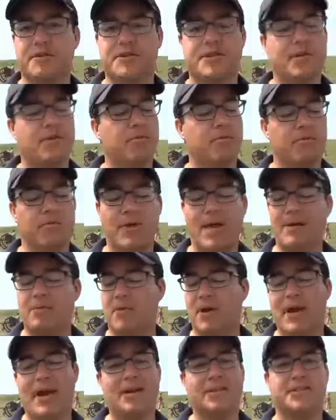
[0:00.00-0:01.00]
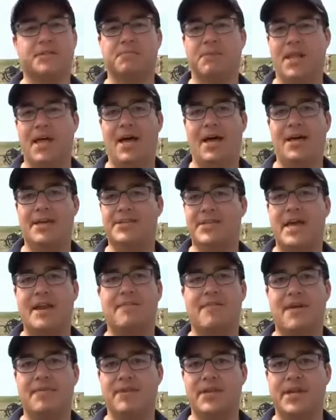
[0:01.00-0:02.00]
They had run out of supplies, out
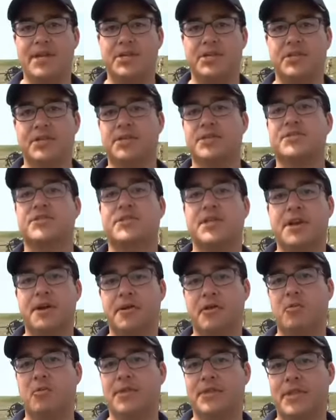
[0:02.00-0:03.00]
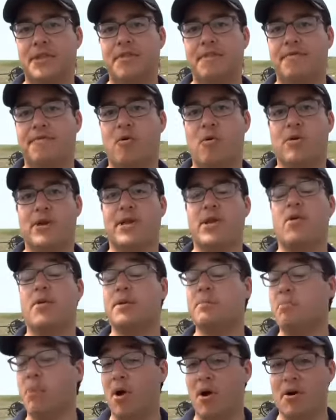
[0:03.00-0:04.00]
of ammunition. The citadel within the fort had already
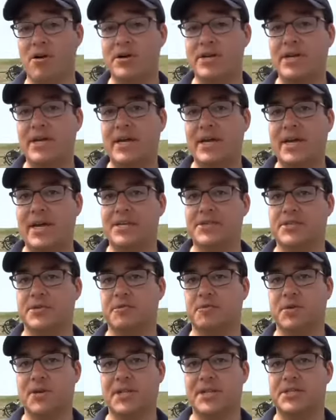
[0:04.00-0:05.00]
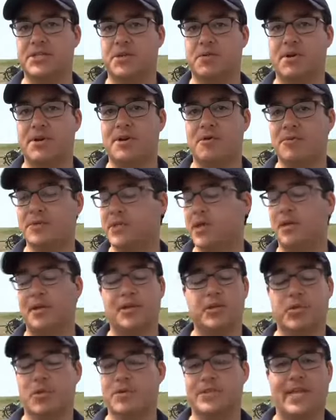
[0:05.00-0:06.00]
burned, and so really surrender was the only
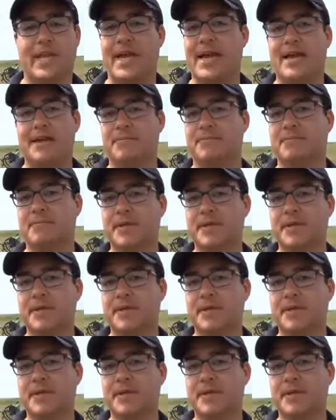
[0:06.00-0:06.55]
choice they had.